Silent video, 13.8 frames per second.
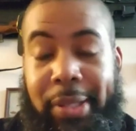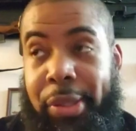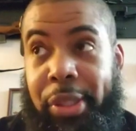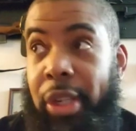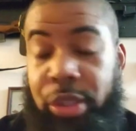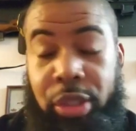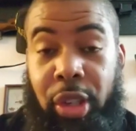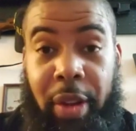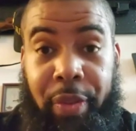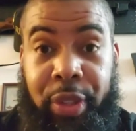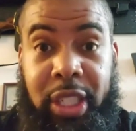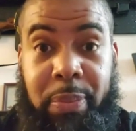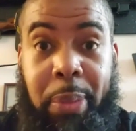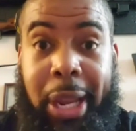They're still
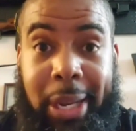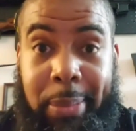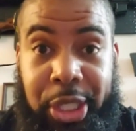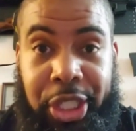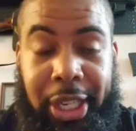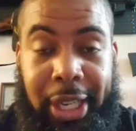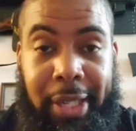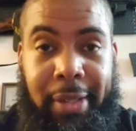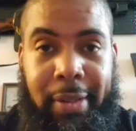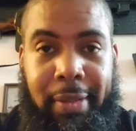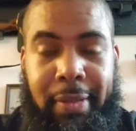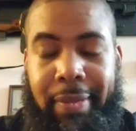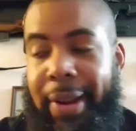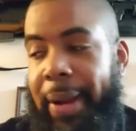soft as baby shit,
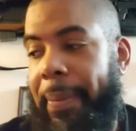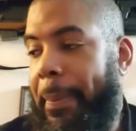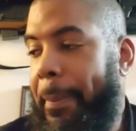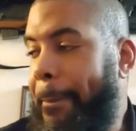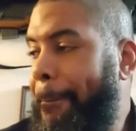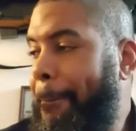right?